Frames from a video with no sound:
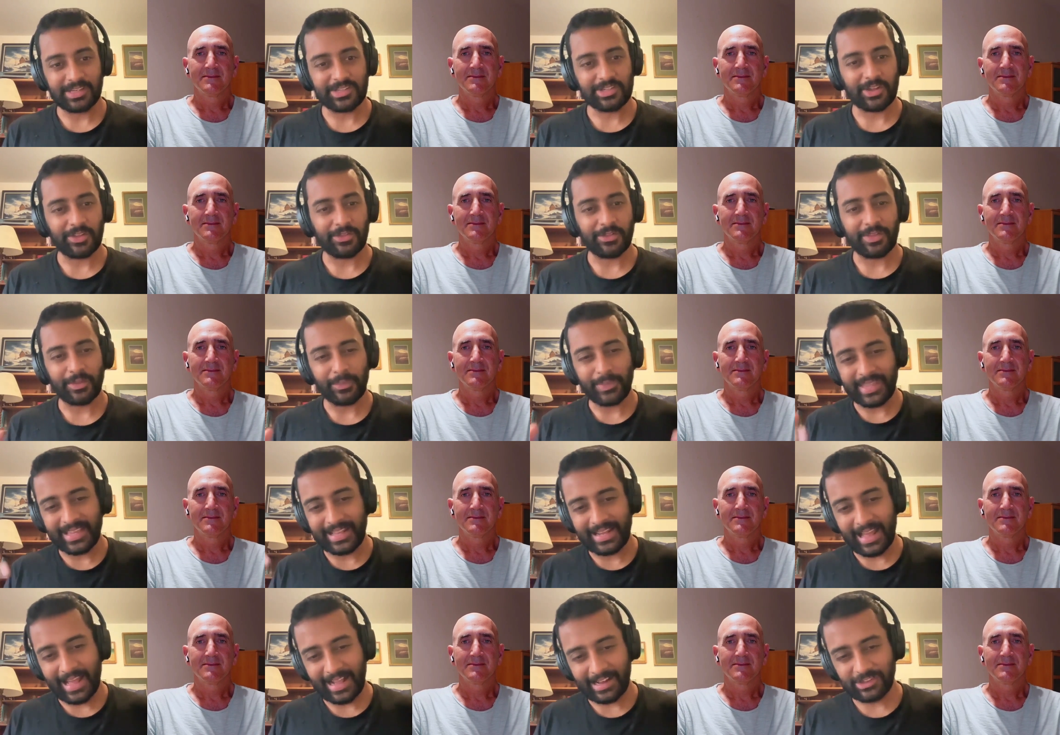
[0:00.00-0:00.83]
Speaker 1: each other? That we
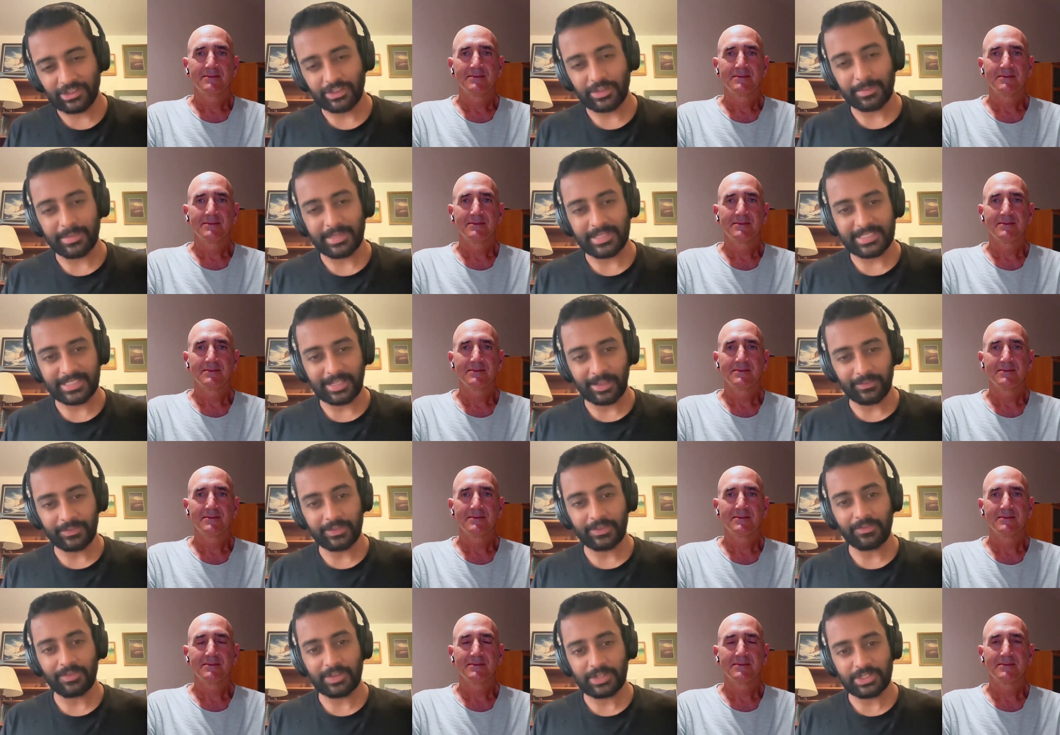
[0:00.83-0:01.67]
can actually be
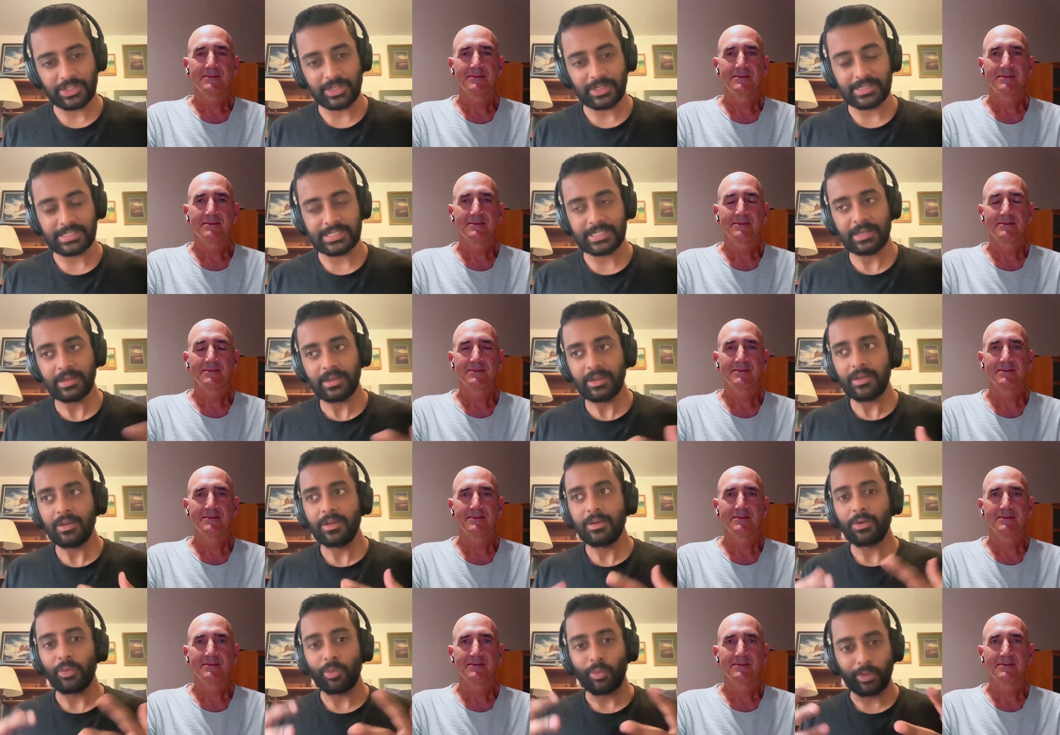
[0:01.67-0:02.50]
self sufficient,
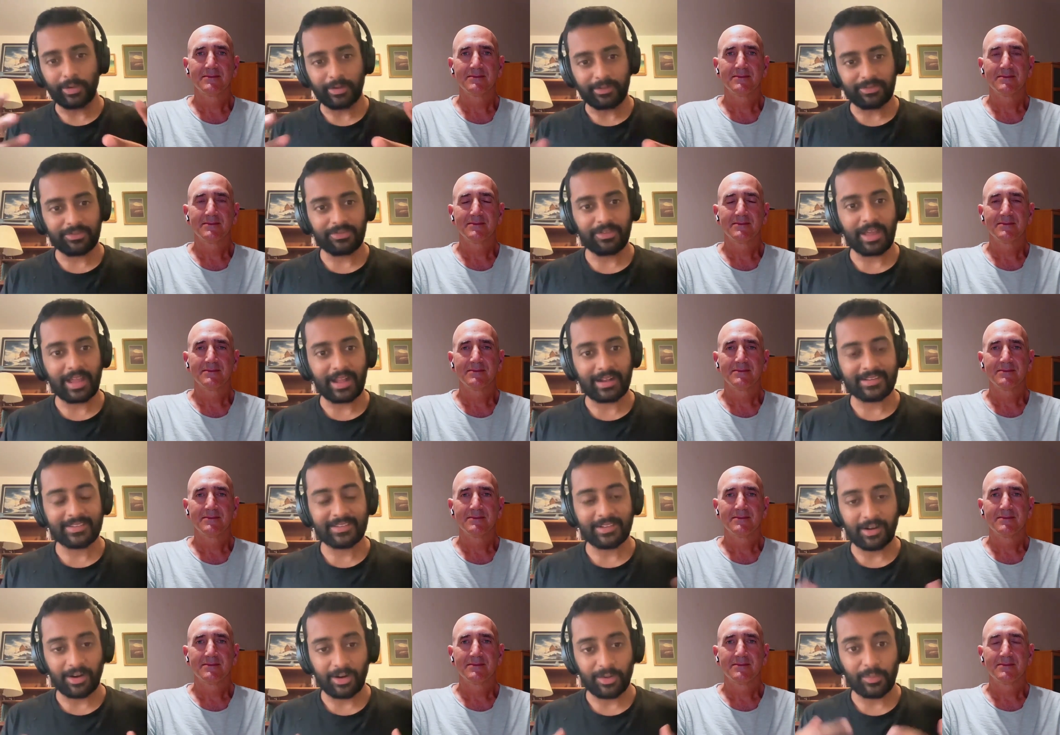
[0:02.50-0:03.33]
or in
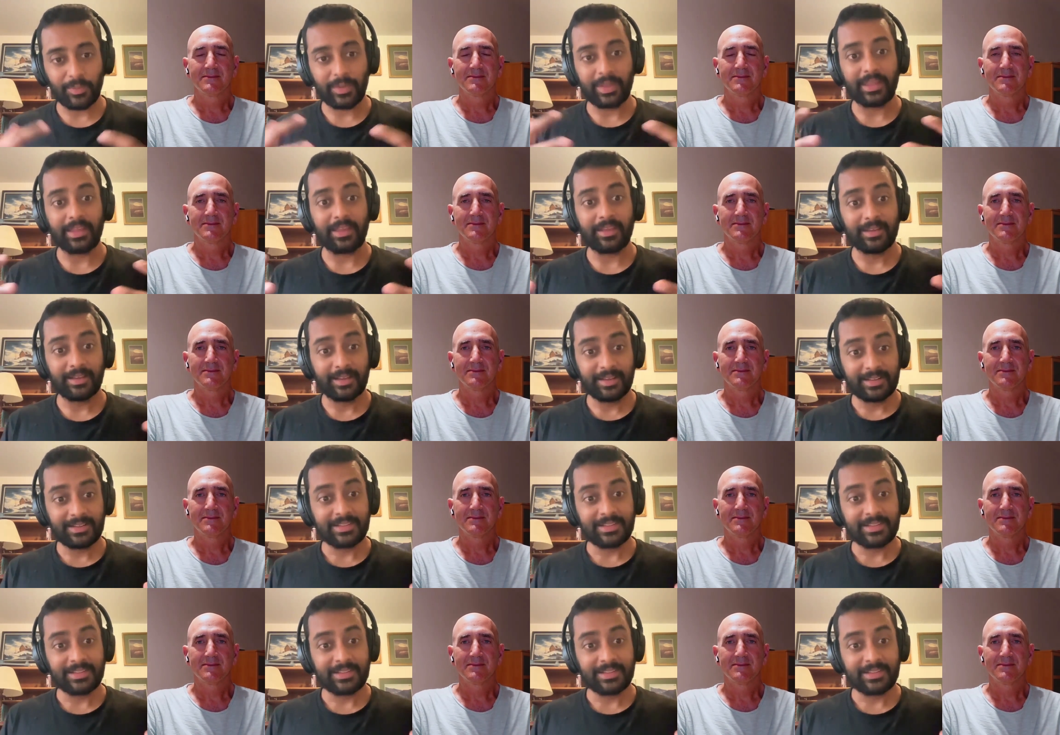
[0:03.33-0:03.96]
fact, are we